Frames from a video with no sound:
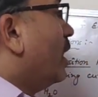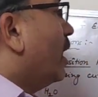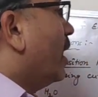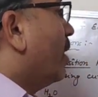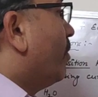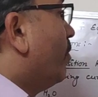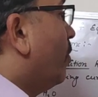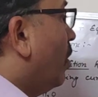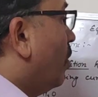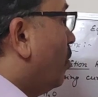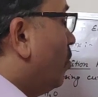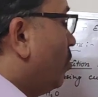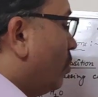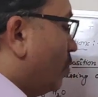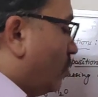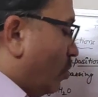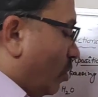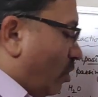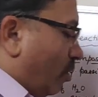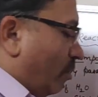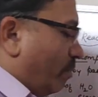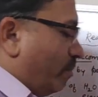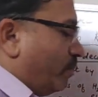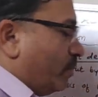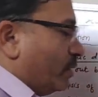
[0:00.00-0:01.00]
amount
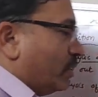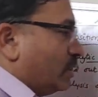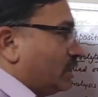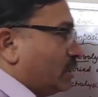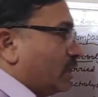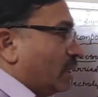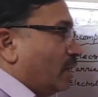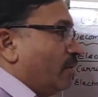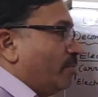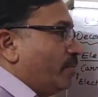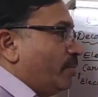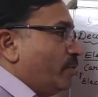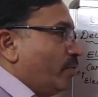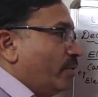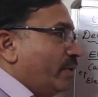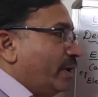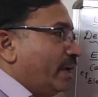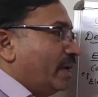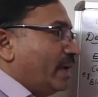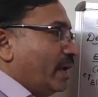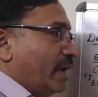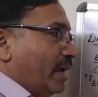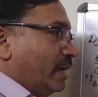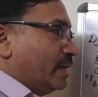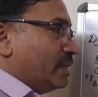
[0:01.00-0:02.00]
of
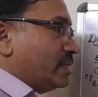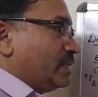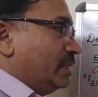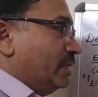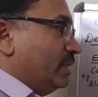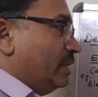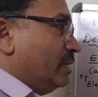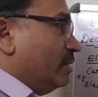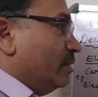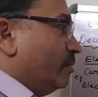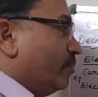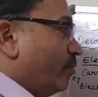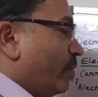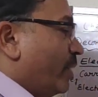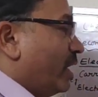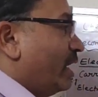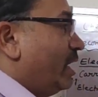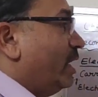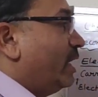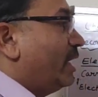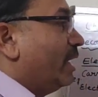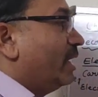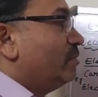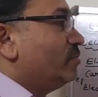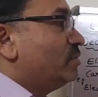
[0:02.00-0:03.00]
sulfuric acid.
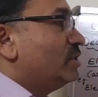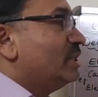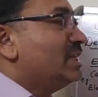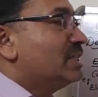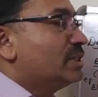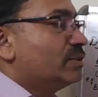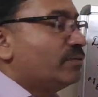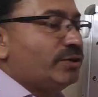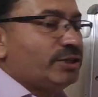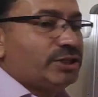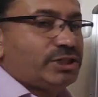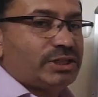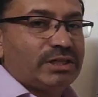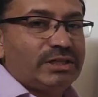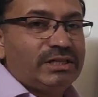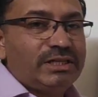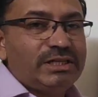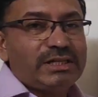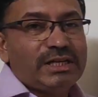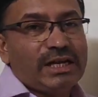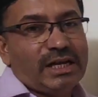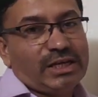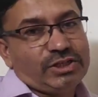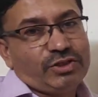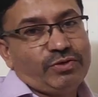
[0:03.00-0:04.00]
Many times this question
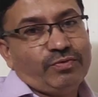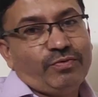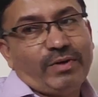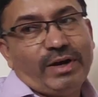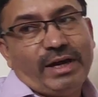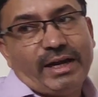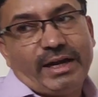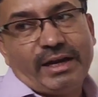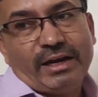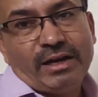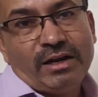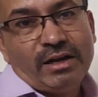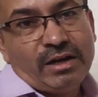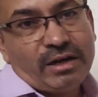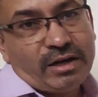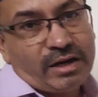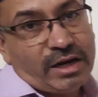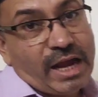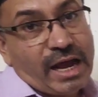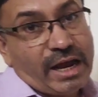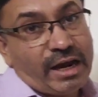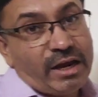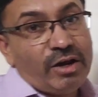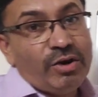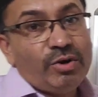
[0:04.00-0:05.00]
is asked, why
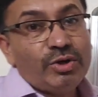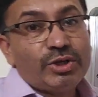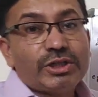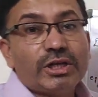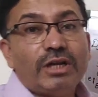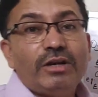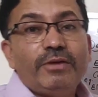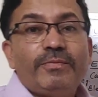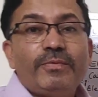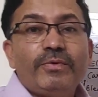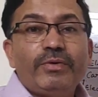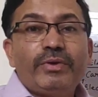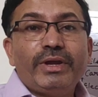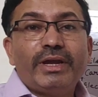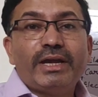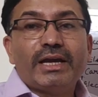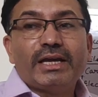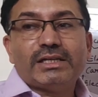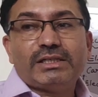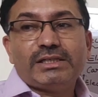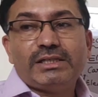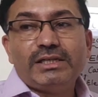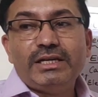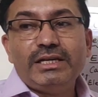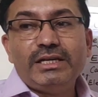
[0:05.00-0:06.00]
dilute
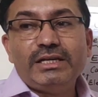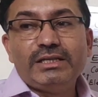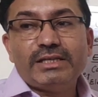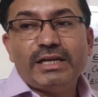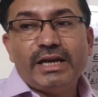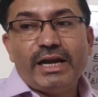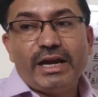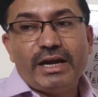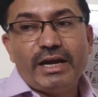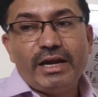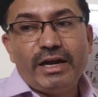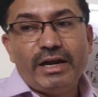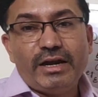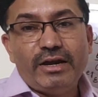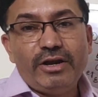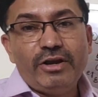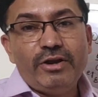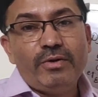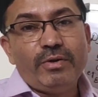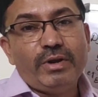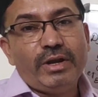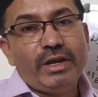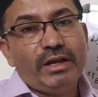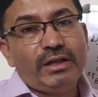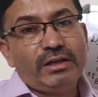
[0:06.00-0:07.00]
sulfuric acid is added
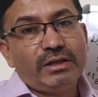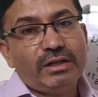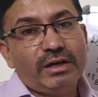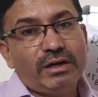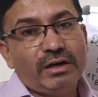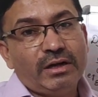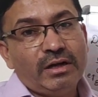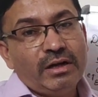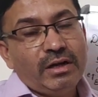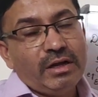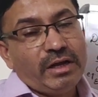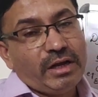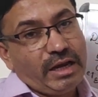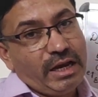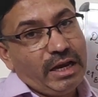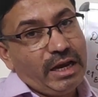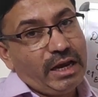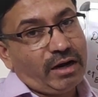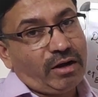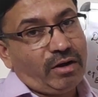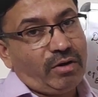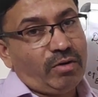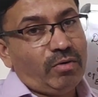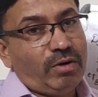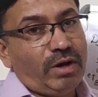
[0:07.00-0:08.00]
during the
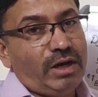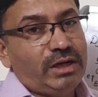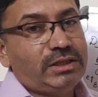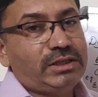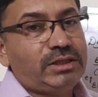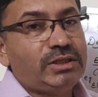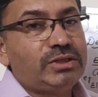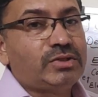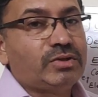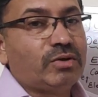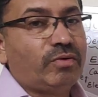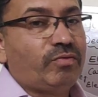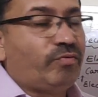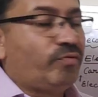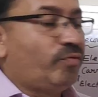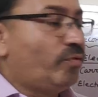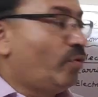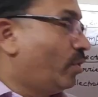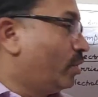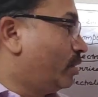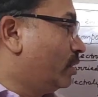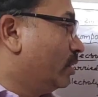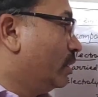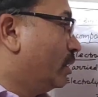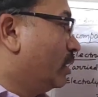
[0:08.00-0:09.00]
electrolysis of
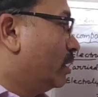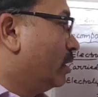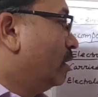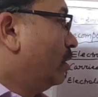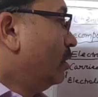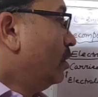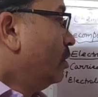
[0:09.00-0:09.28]
water.